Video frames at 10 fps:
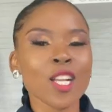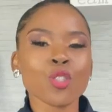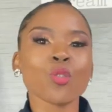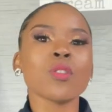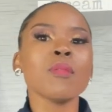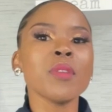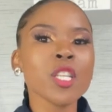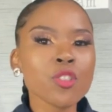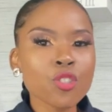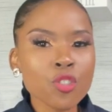So the
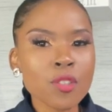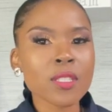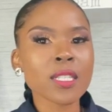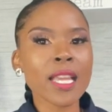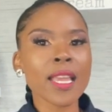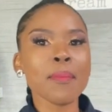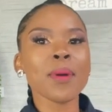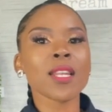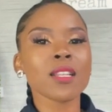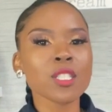minute you introduce a
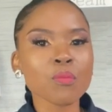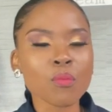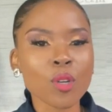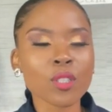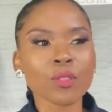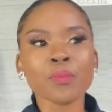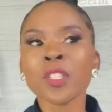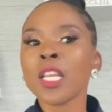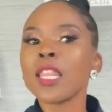partnership model,